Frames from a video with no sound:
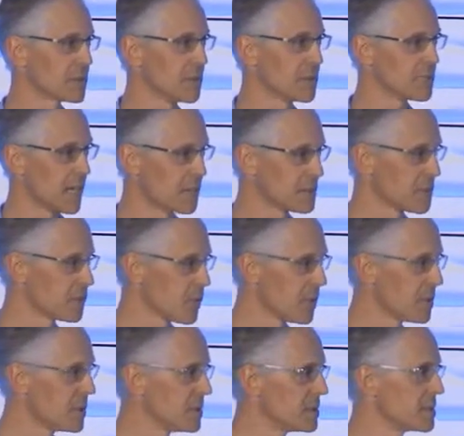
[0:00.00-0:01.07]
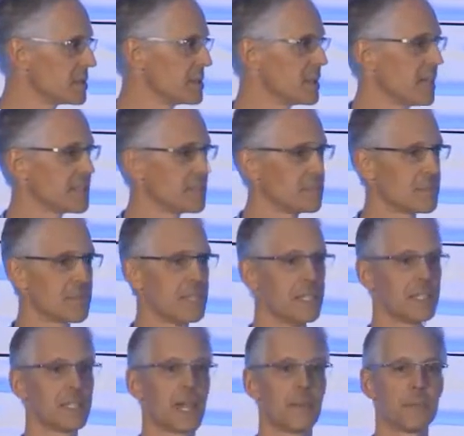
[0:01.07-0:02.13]
like Thomson Reuters and
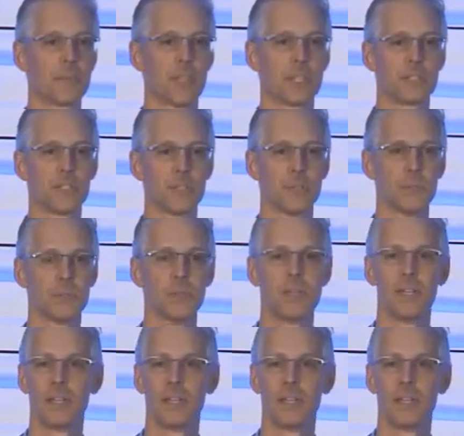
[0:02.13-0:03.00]
S&P, Capital IQ,